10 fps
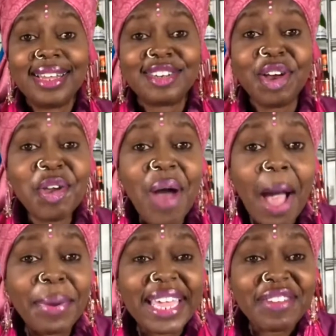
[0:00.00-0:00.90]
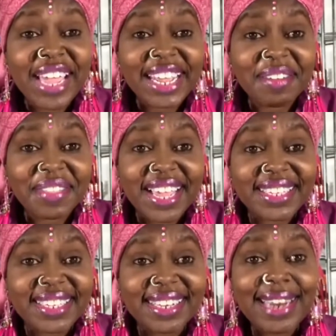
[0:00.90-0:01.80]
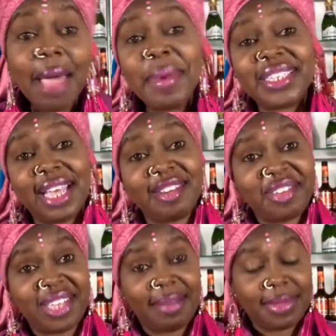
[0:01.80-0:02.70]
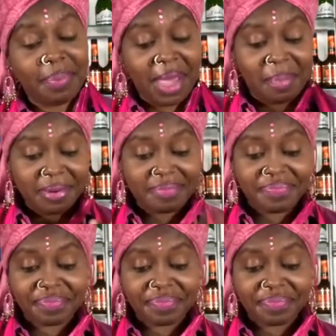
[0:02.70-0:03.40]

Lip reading: Do you all believe any of this? Let me tell you something, people.